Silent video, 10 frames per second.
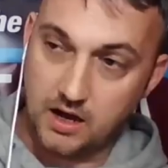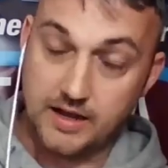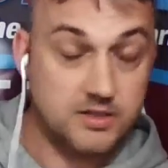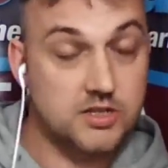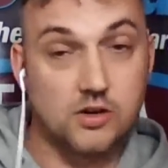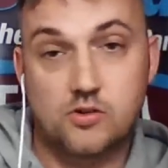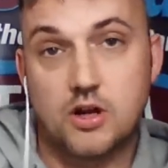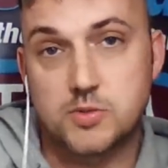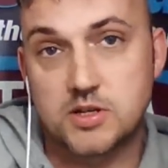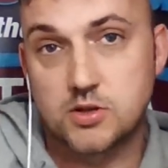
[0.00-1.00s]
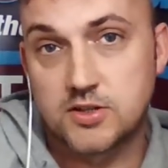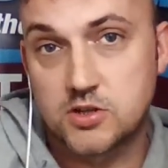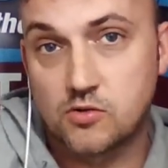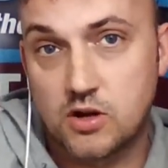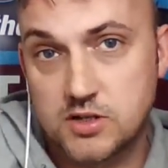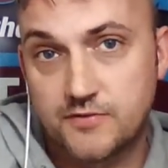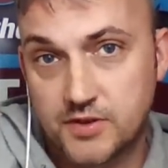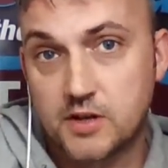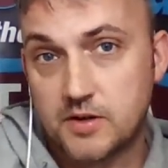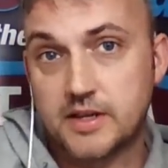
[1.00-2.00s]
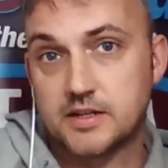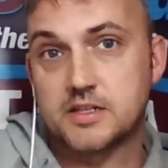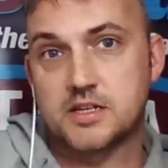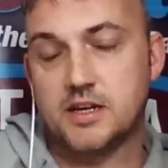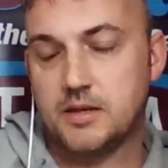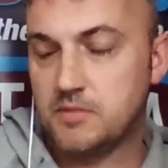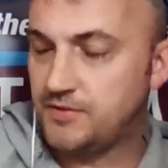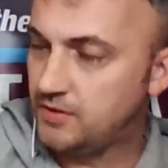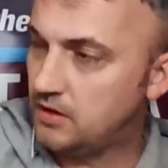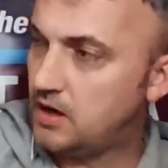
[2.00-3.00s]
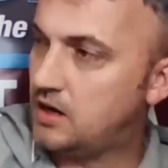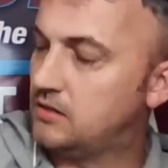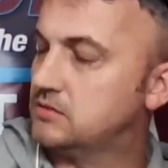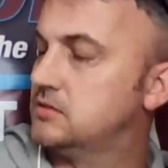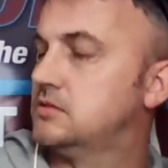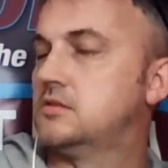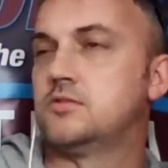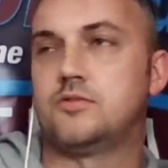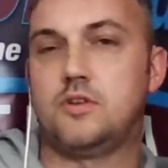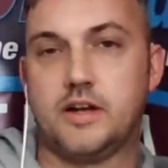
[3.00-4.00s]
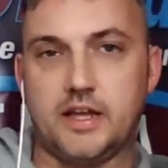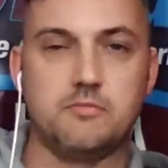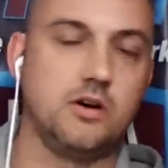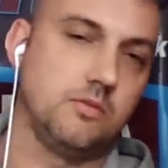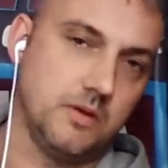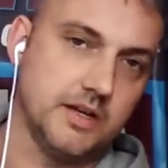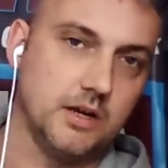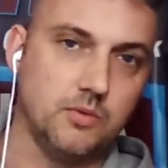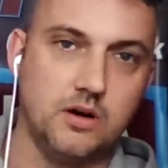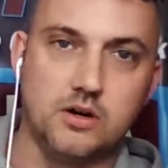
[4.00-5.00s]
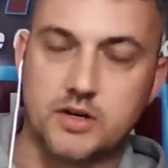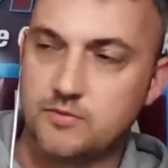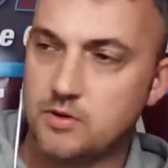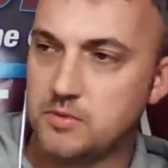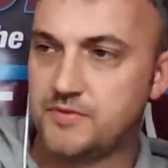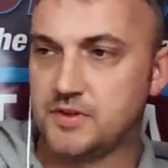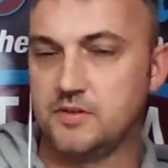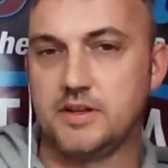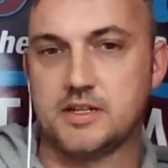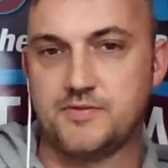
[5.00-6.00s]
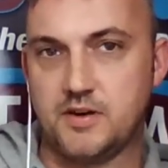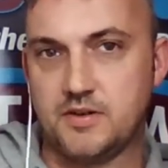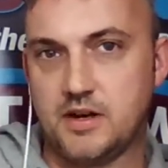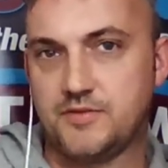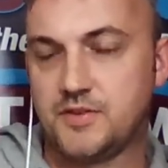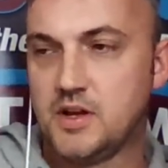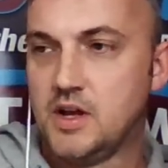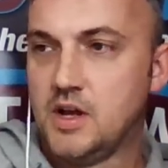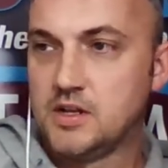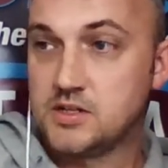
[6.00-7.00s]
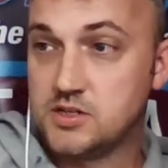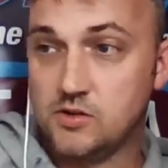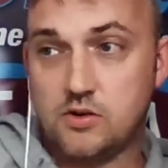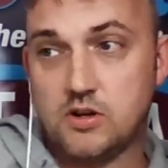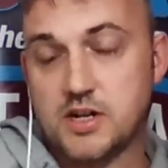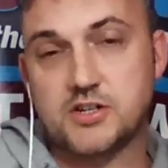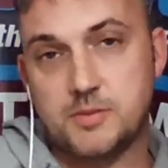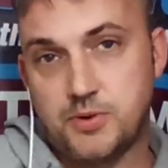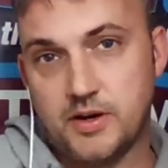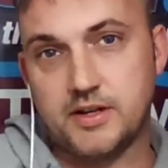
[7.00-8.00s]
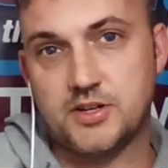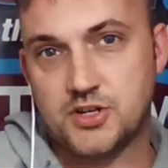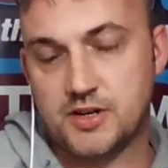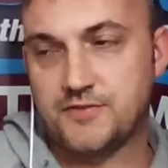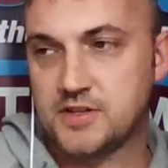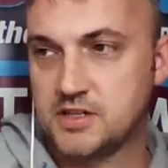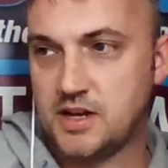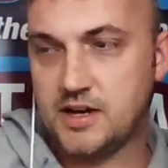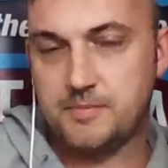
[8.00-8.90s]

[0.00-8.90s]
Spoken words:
Snodgrass, when I saw Snodgrass and Feghouli in the team, I thought, oh, crikey. Well, you know what? I got it wrong with Feghouli. That's fair enough. Snodgrass actually put in a shift today,